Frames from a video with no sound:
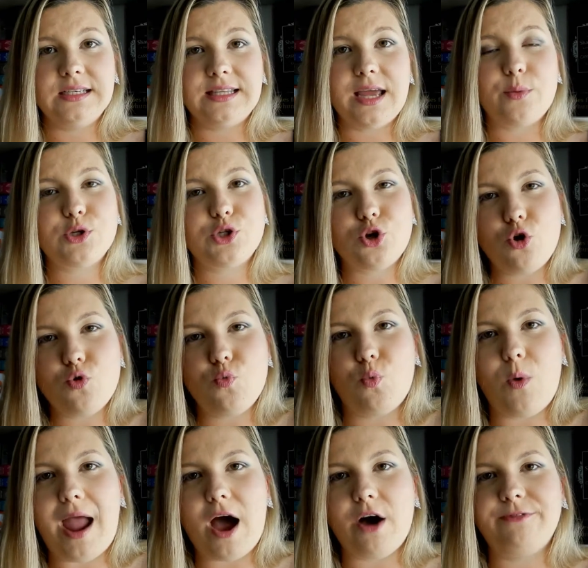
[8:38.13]
There was no
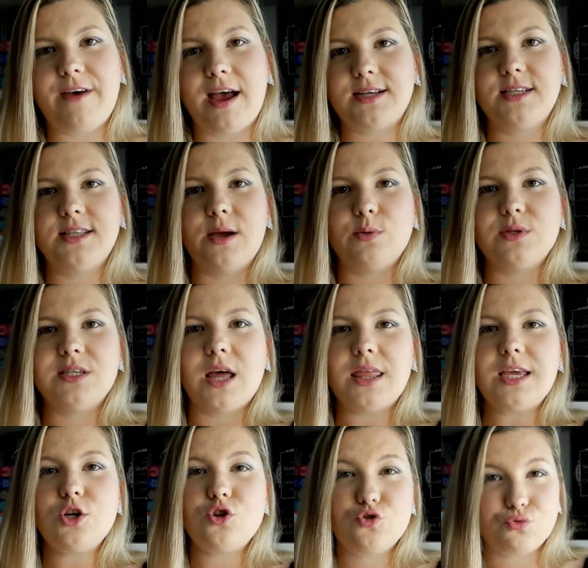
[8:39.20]
wow factor. There was
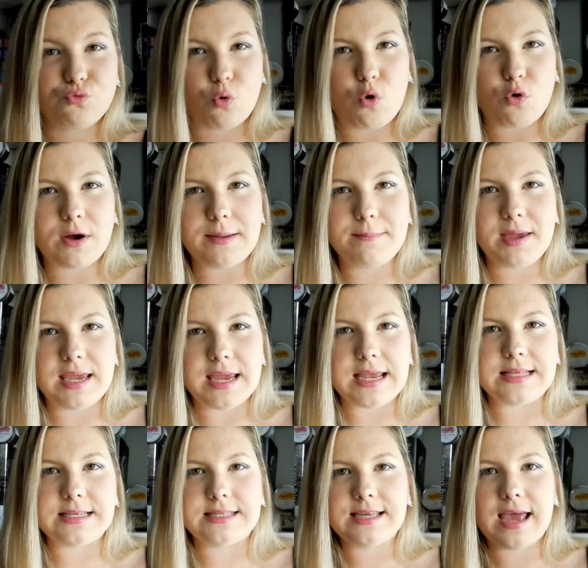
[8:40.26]
nothing drawing me
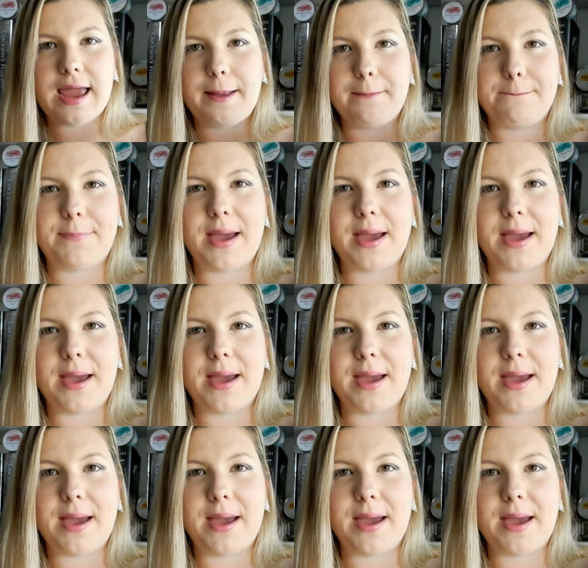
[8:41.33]
in saying,